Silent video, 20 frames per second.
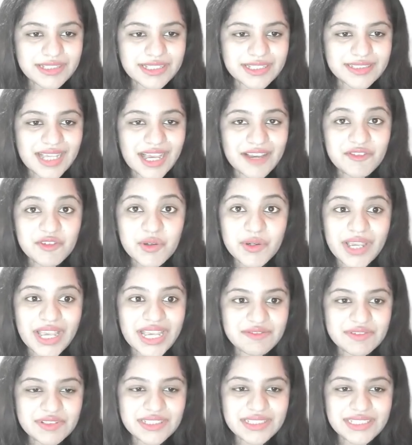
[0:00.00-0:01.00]
Have you
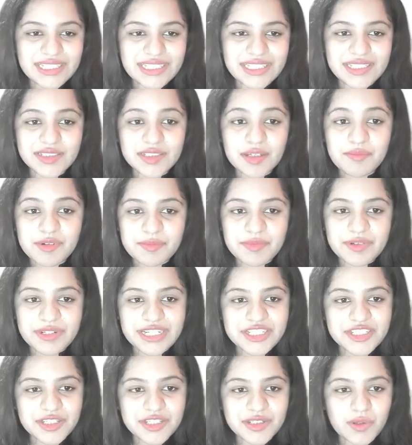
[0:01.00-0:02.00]
ever seen the
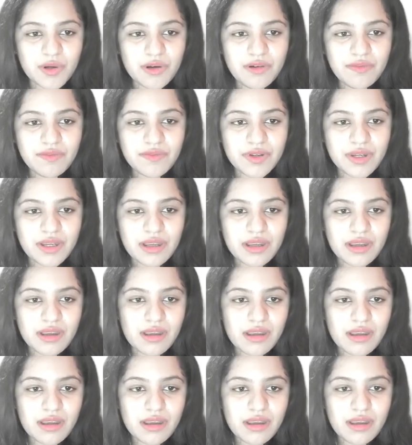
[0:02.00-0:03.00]
preparation of
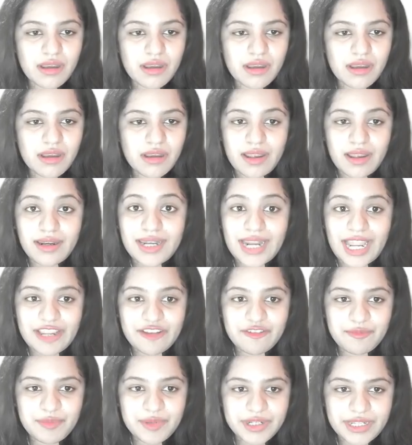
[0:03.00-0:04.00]
live
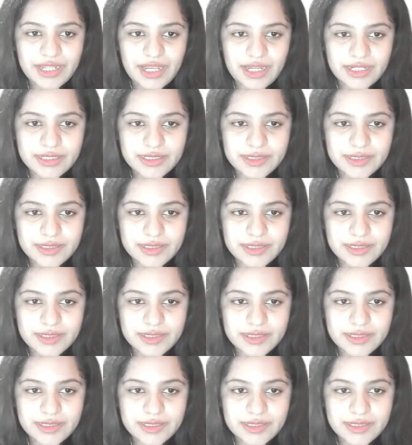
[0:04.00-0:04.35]
biryani?